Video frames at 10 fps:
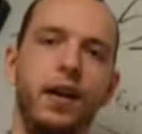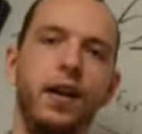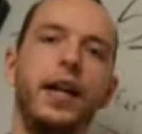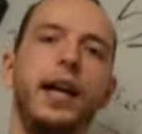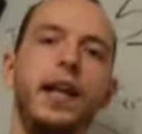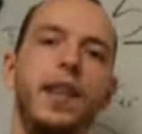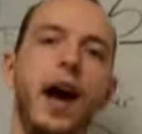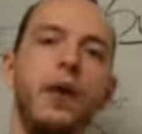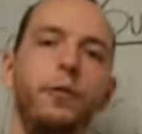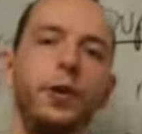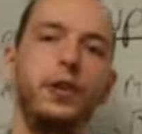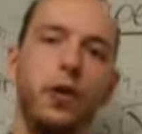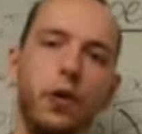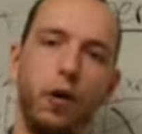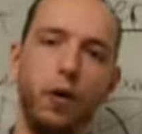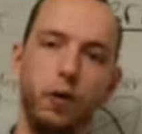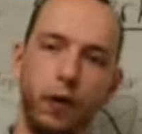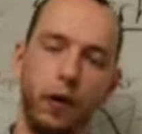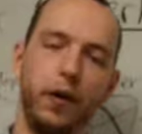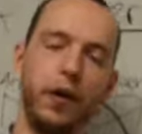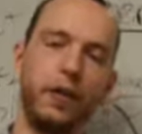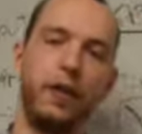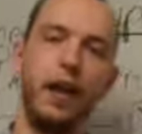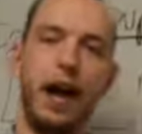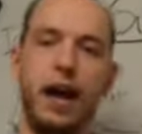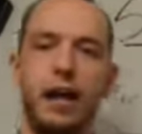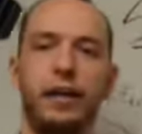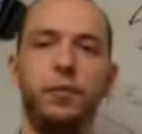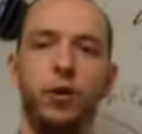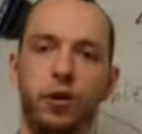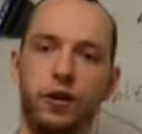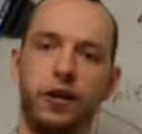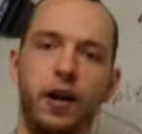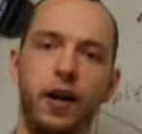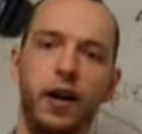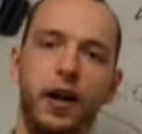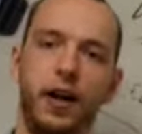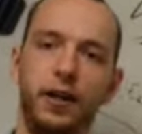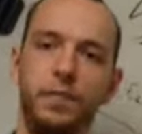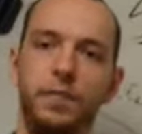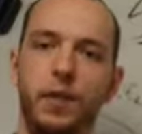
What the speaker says: Okay, now we'll go over a more a